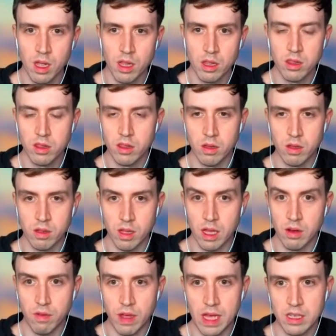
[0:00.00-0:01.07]
the
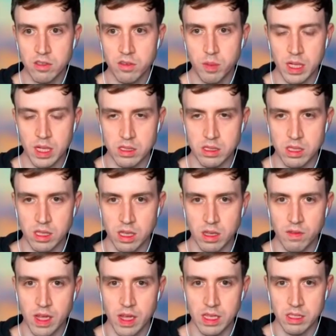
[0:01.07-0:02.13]
advantage of being in Silicon
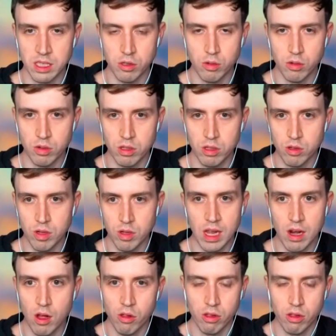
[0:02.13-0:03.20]
Valley is that you get
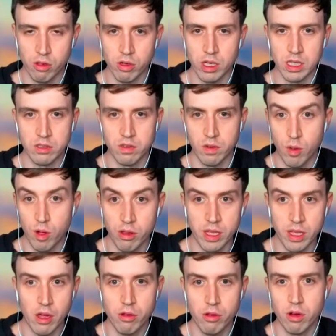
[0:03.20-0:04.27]
all the learnings from all the
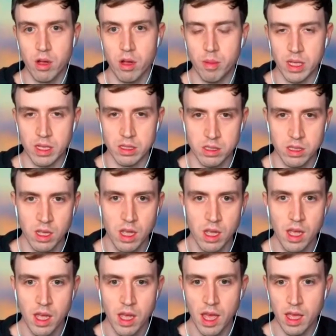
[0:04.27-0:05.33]
other companies,
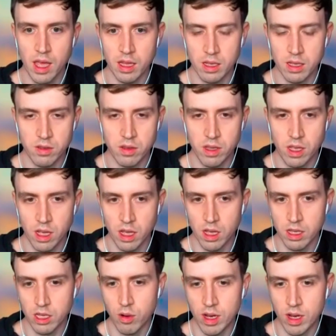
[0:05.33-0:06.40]
and
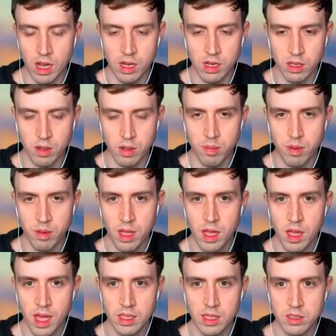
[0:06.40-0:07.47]
it ends up
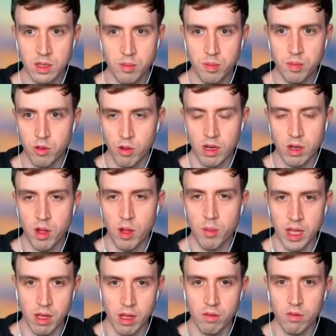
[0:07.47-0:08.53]
you end up coming out